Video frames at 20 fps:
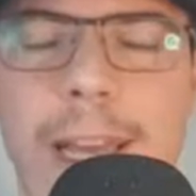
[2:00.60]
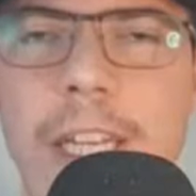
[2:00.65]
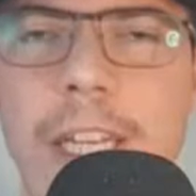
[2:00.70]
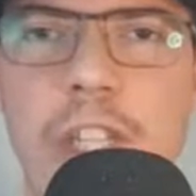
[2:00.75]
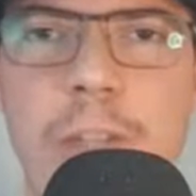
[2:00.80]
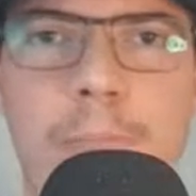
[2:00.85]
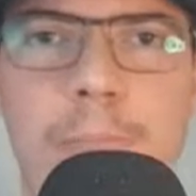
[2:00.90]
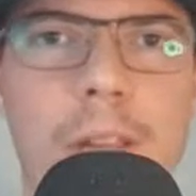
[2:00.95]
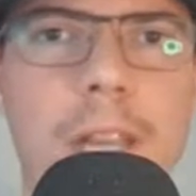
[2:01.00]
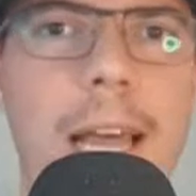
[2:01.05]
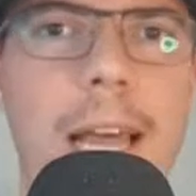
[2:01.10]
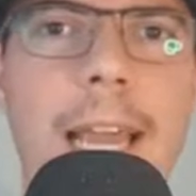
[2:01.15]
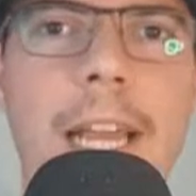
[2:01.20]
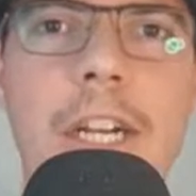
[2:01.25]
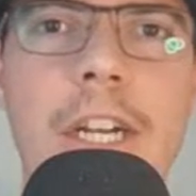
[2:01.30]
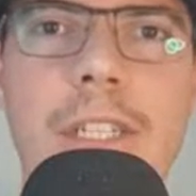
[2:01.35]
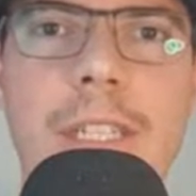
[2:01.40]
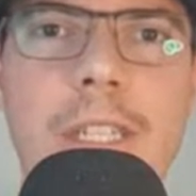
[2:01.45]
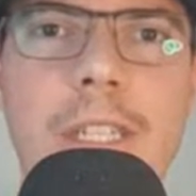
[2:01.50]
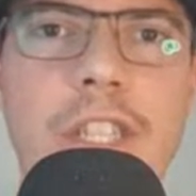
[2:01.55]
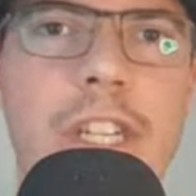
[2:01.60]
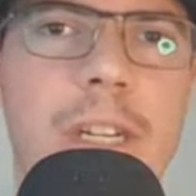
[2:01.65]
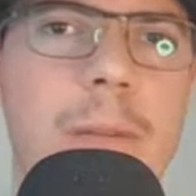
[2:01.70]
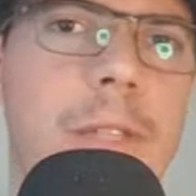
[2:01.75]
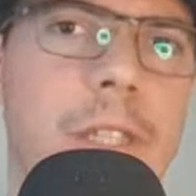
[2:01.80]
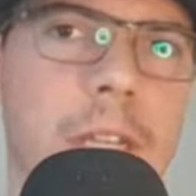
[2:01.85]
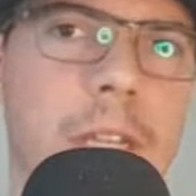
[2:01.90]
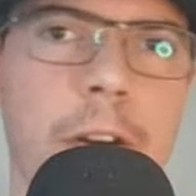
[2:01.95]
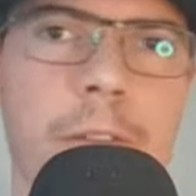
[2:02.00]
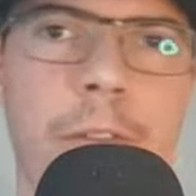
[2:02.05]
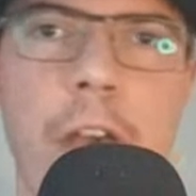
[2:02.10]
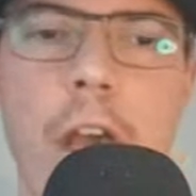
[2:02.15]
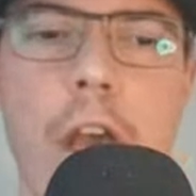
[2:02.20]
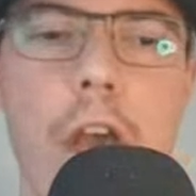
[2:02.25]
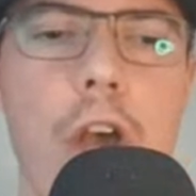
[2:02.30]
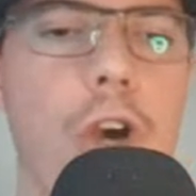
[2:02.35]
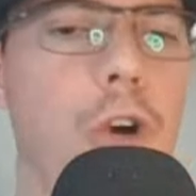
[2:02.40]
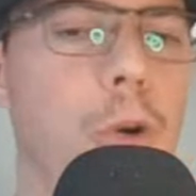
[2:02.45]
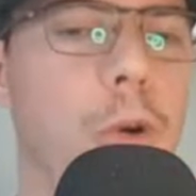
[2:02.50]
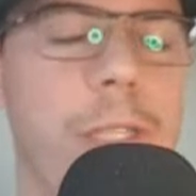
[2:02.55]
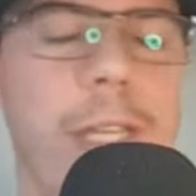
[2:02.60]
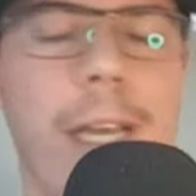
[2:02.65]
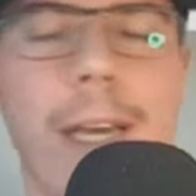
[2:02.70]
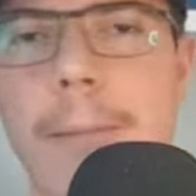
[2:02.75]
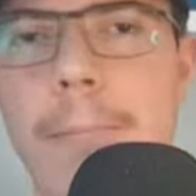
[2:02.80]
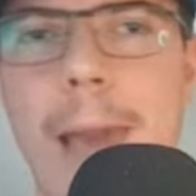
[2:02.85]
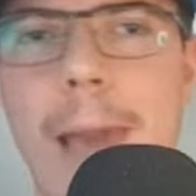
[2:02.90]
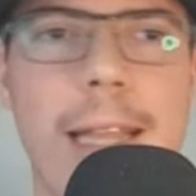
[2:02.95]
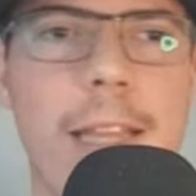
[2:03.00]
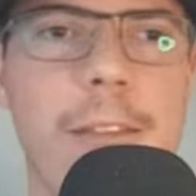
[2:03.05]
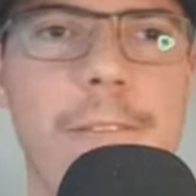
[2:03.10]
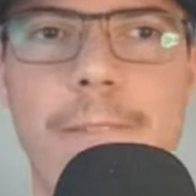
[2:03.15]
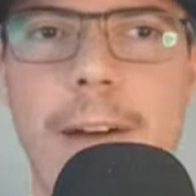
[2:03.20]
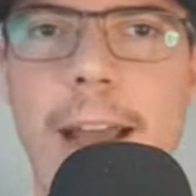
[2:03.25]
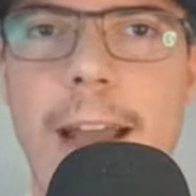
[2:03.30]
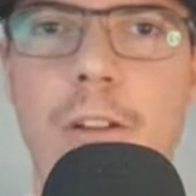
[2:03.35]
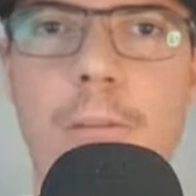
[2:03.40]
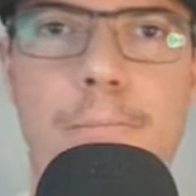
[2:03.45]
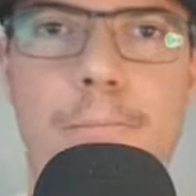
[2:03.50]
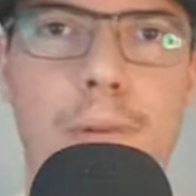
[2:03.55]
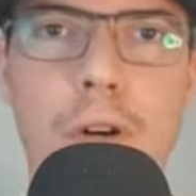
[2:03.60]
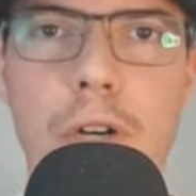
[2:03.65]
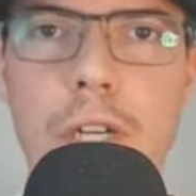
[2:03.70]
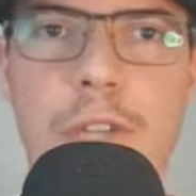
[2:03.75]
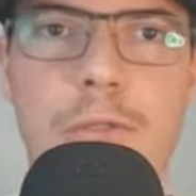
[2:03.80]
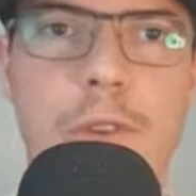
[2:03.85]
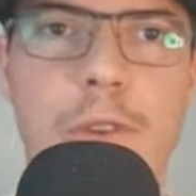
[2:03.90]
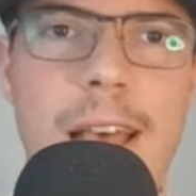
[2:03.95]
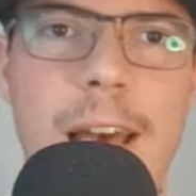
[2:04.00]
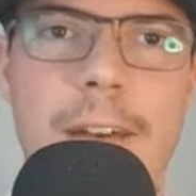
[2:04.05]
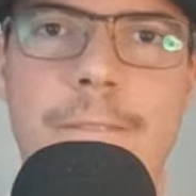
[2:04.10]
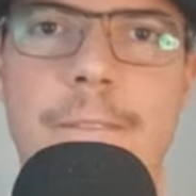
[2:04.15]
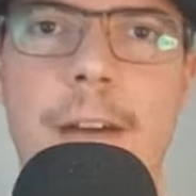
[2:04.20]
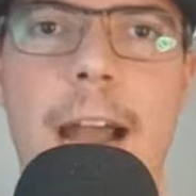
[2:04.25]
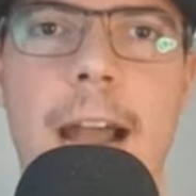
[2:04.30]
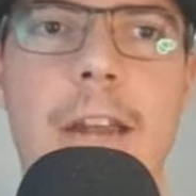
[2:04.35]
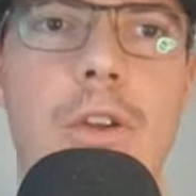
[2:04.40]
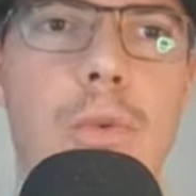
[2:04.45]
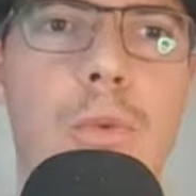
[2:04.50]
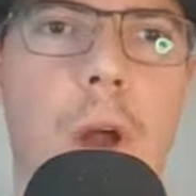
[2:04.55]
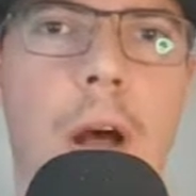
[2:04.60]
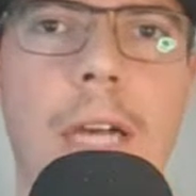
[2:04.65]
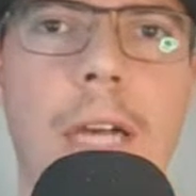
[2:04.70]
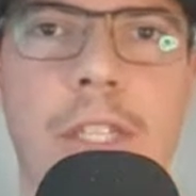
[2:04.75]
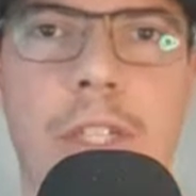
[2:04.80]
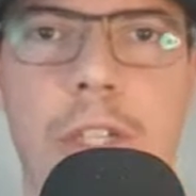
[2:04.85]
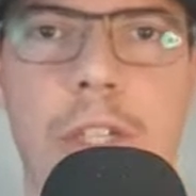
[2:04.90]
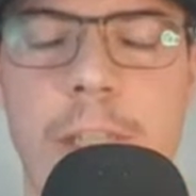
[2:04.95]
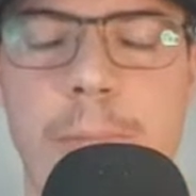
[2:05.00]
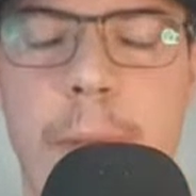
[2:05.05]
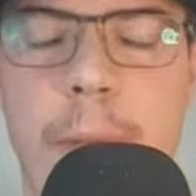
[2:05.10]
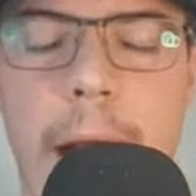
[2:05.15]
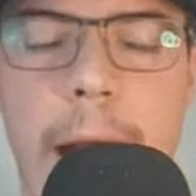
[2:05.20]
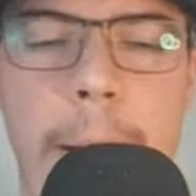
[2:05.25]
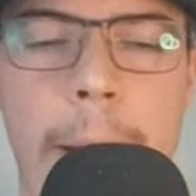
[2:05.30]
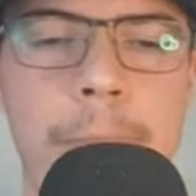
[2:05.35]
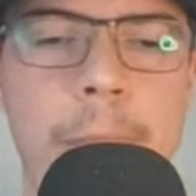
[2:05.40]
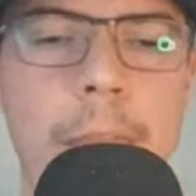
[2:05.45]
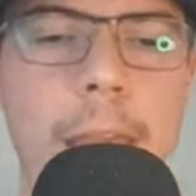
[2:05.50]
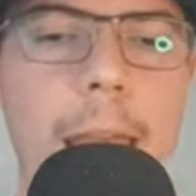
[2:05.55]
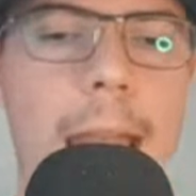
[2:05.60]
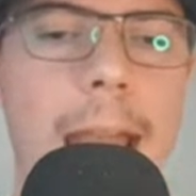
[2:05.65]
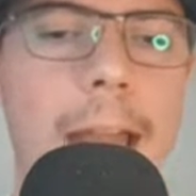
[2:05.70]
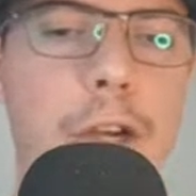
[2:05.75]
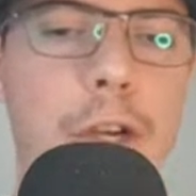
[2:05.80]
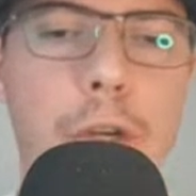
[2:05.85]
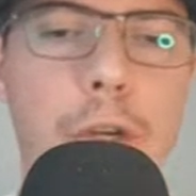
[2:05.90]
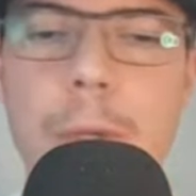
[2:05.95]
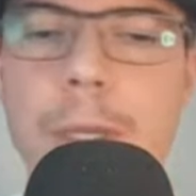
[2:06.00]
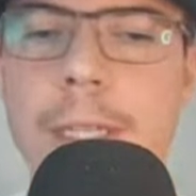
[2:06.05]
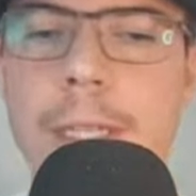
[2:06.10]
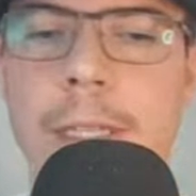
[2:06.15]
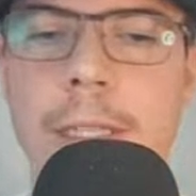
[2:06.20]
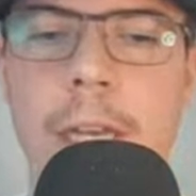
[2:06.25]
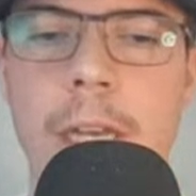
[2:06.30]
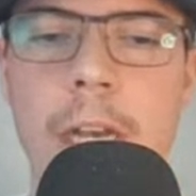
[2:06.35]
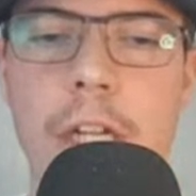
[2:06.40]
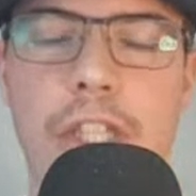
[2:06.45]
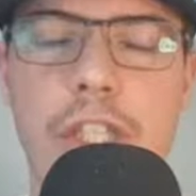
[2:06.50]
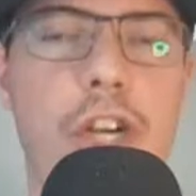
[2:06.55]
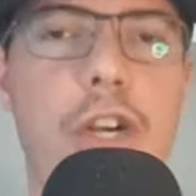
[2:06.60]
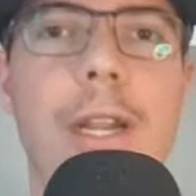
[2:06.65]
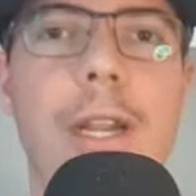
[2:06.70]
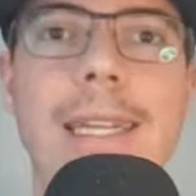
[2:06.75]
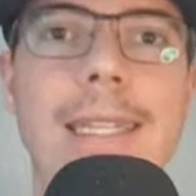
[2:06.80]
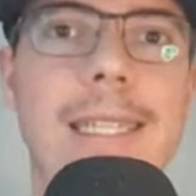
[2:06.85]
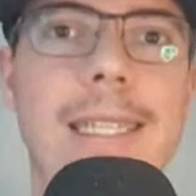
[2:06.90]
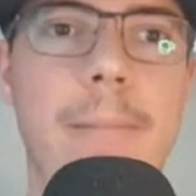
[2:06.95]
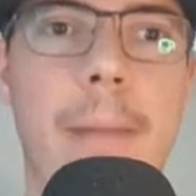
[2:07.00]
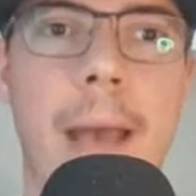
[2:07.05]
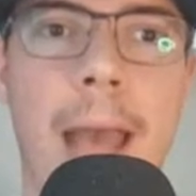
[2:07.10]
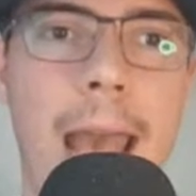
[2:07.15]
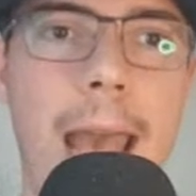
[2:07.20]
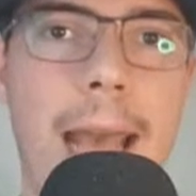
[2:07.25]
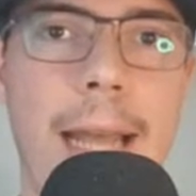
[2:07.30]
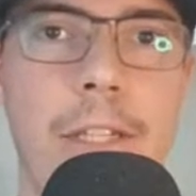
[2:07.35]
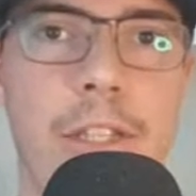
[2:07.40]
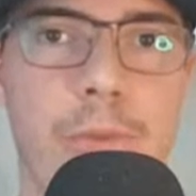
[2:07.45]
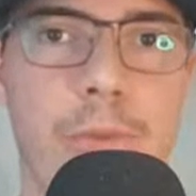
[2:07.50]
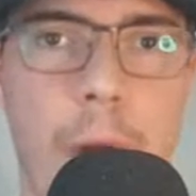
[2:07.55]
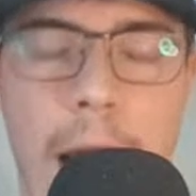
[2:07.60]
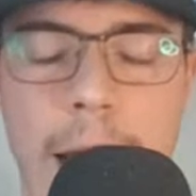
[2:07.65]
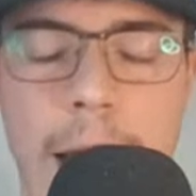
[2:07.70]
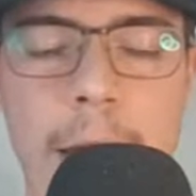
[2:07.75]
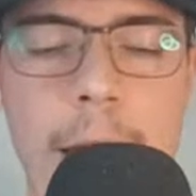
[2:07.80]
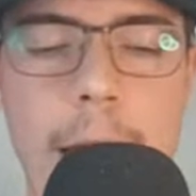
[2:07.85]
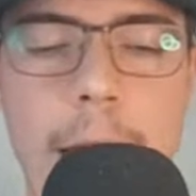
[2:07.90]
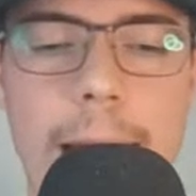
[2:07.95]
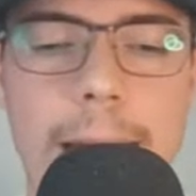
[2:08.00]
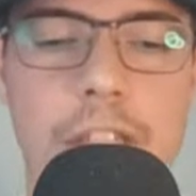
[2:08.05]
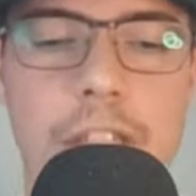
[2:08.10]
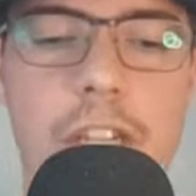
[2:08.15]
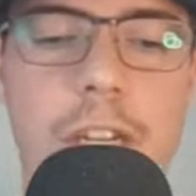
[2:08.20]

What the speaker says: fringe players in terms of who's going to make the final push for that final roster spot and who is turning some heads, right?